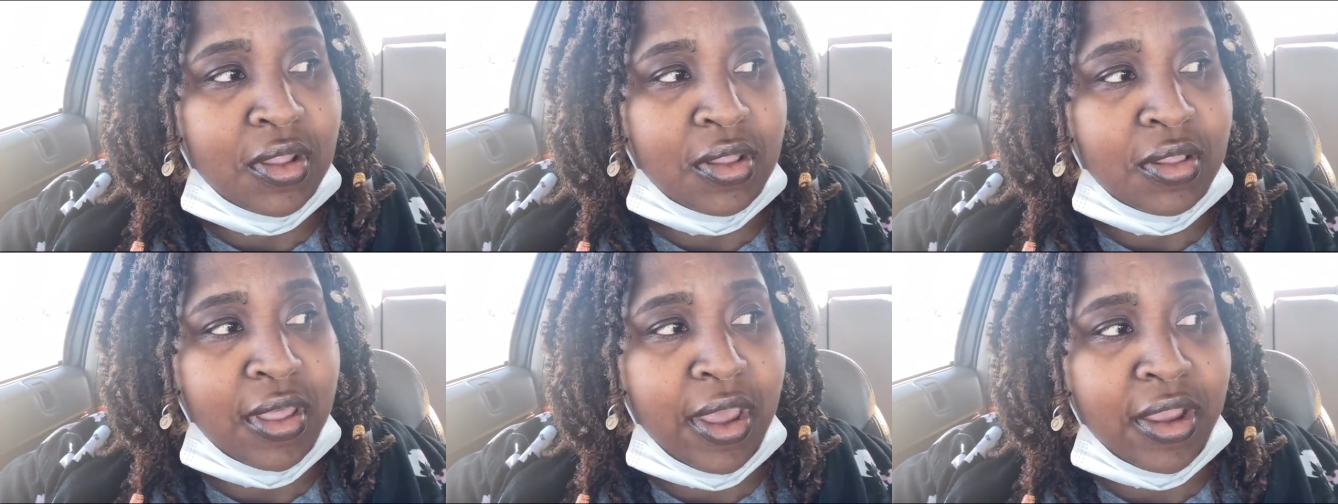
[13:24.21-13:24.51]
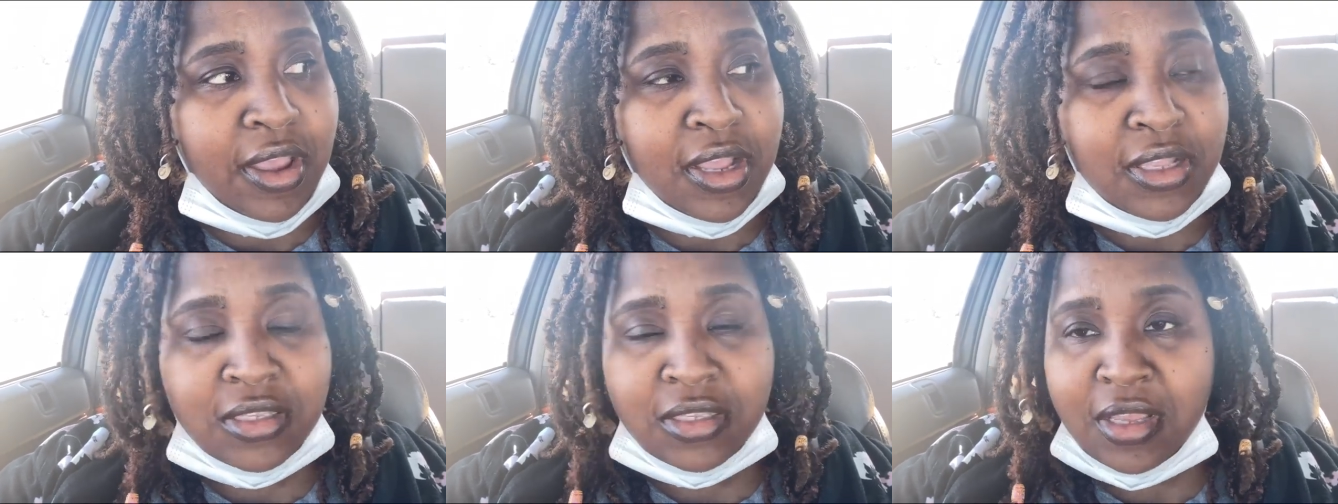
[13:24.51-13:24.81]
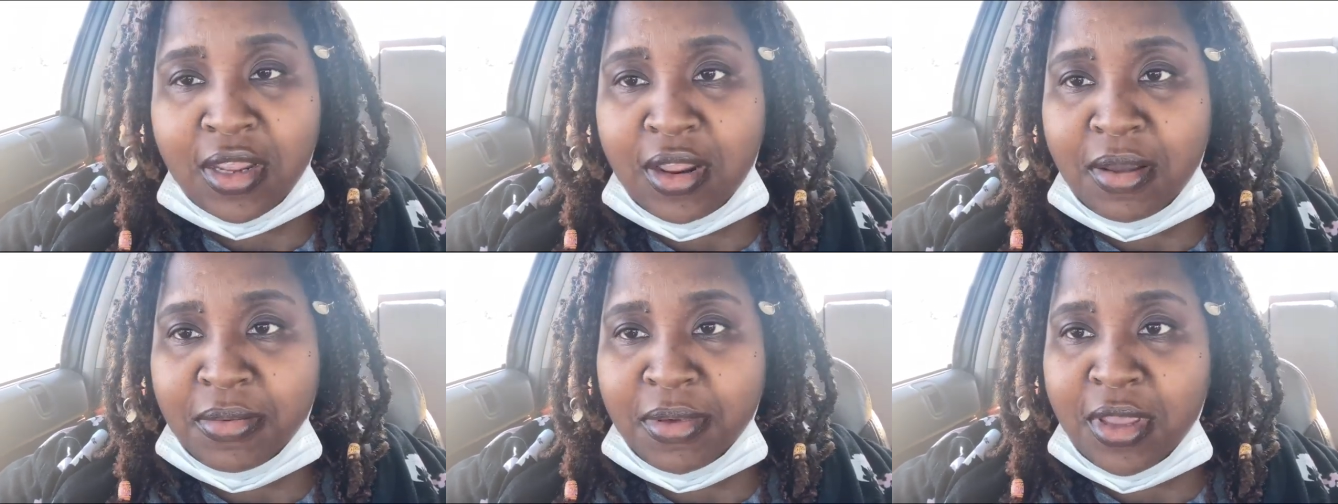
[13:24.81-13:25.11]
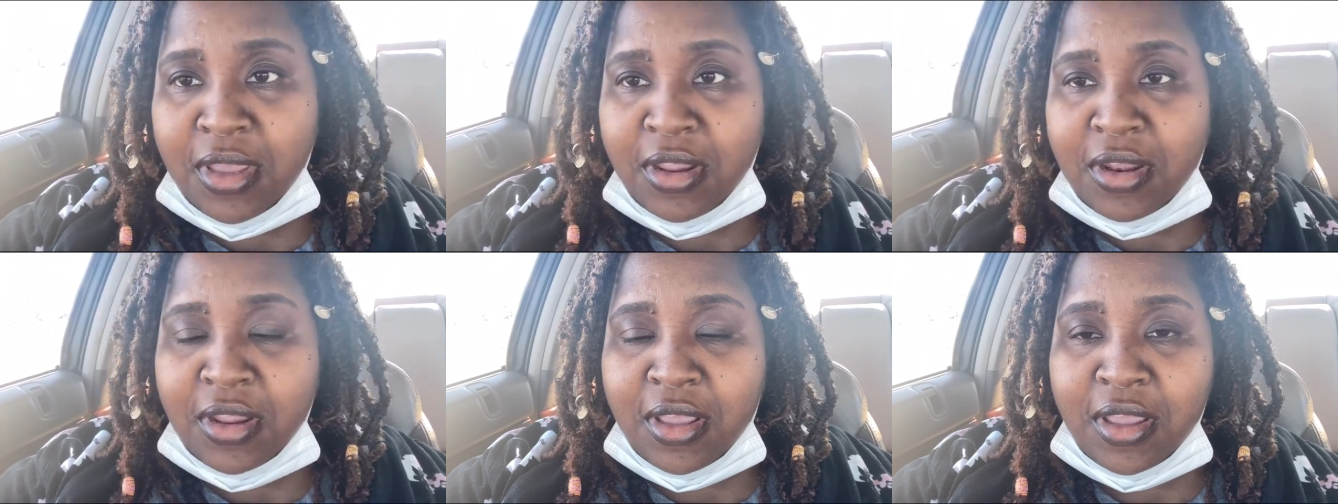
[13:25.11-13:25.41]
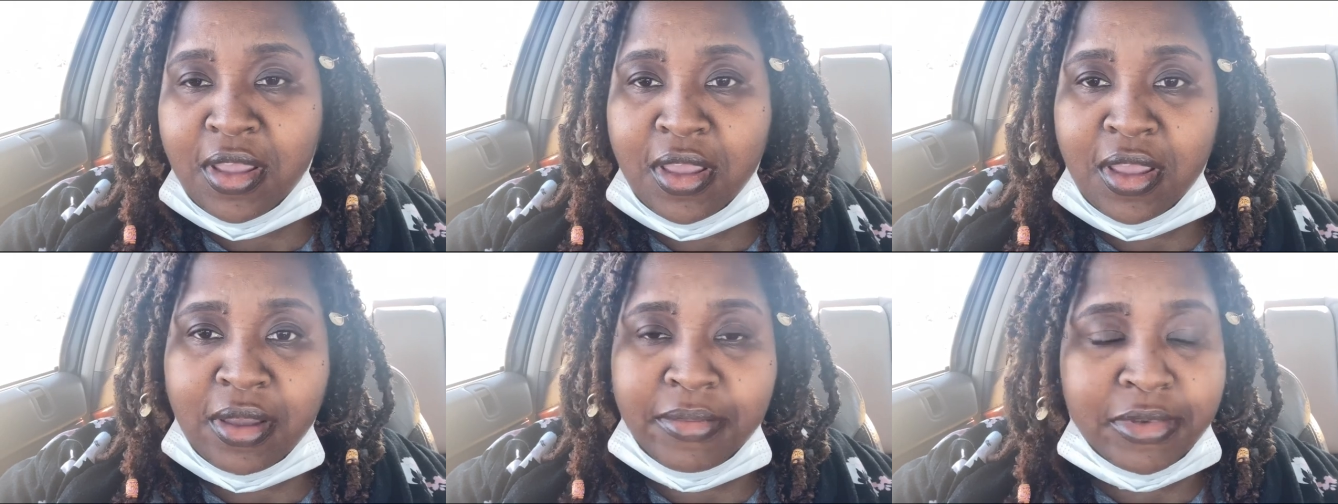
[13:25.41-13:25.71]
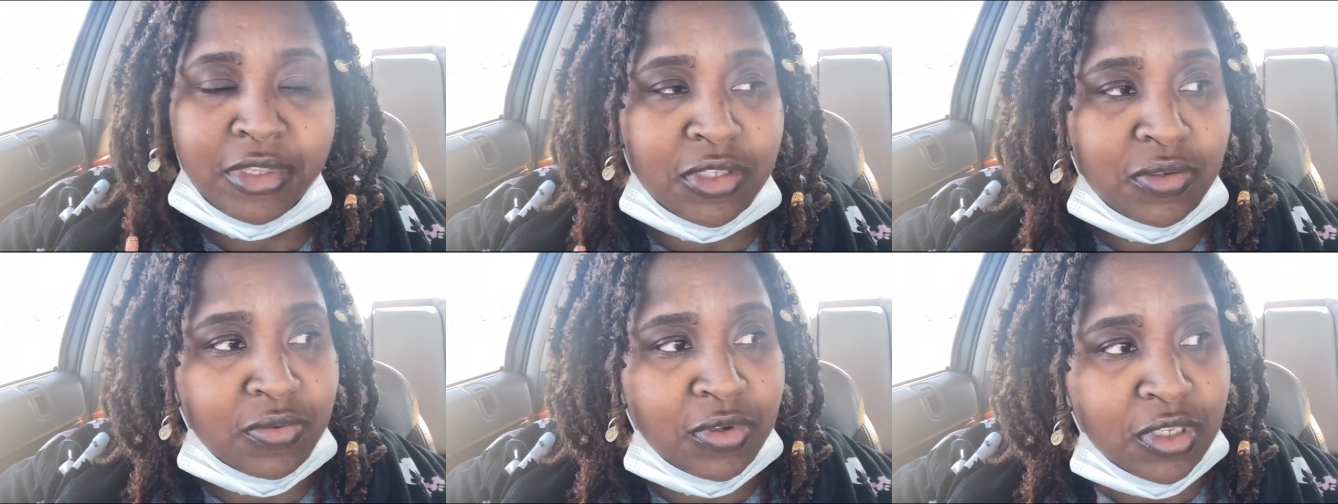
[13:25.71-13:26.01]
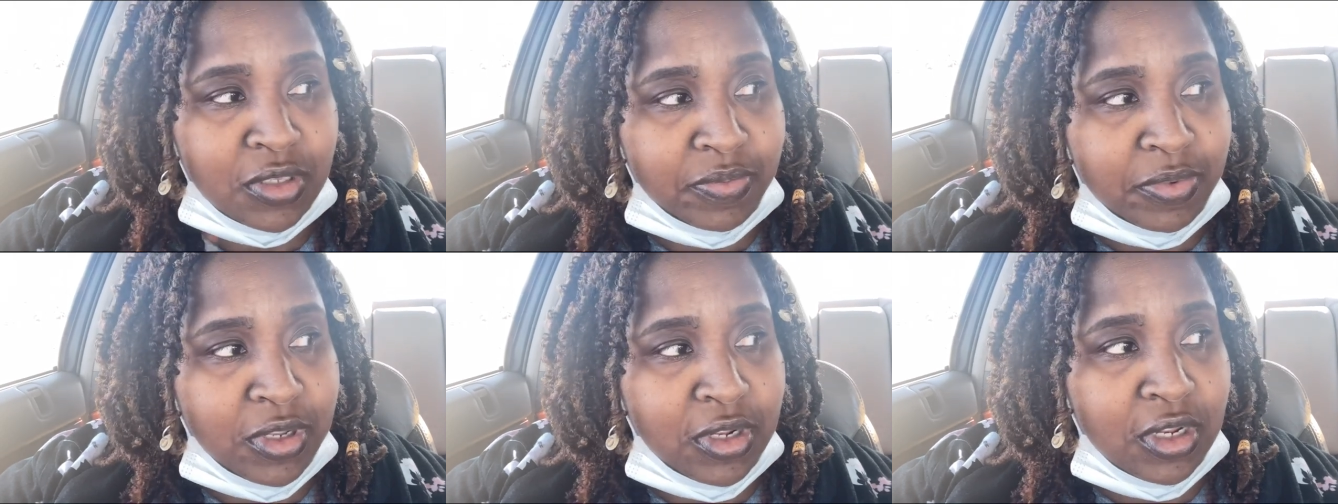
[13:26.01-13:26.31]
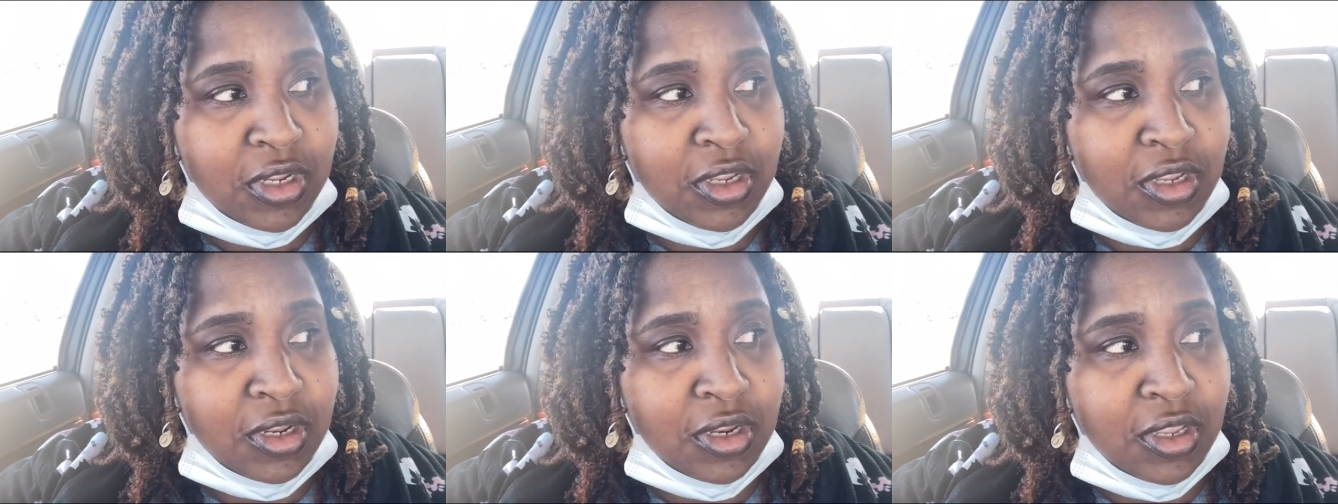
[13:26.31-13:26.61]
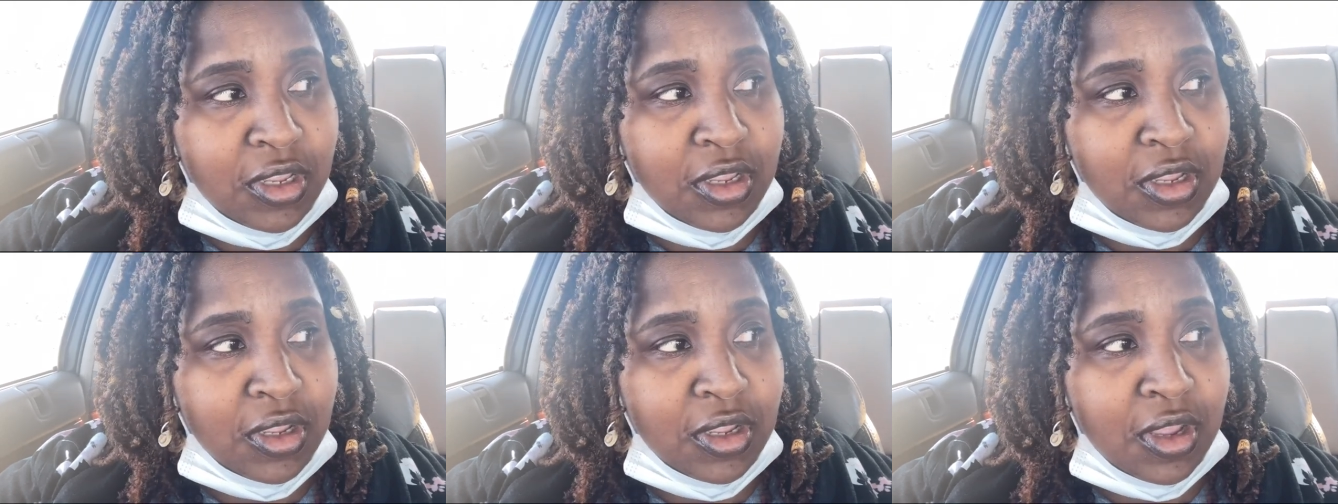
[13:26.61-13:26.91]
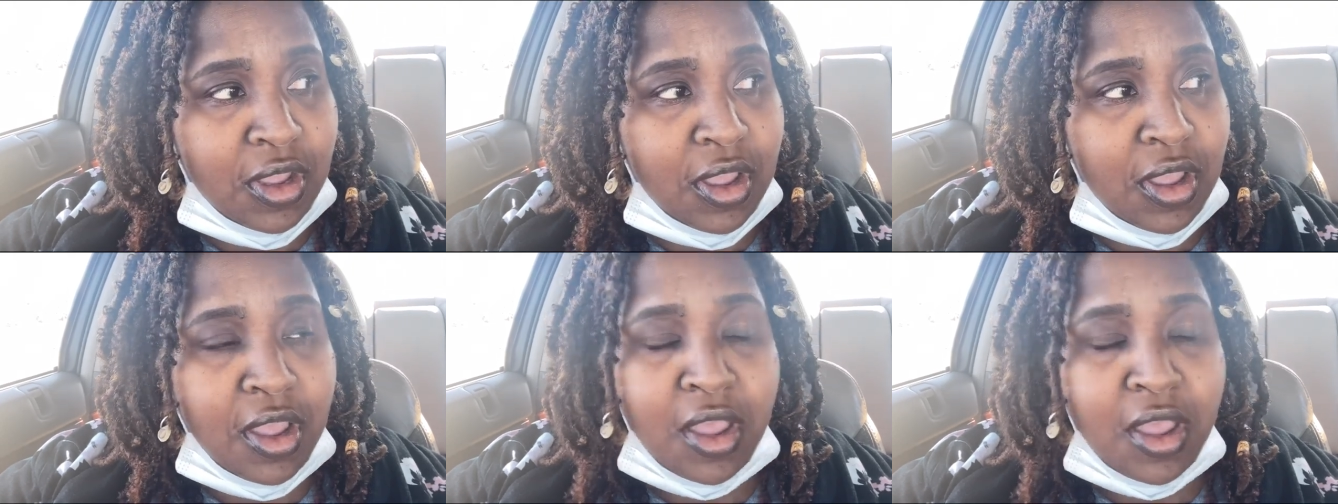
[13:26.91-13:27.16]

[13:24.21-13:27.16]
Like I said, I'm getting a ham and Swiss panini.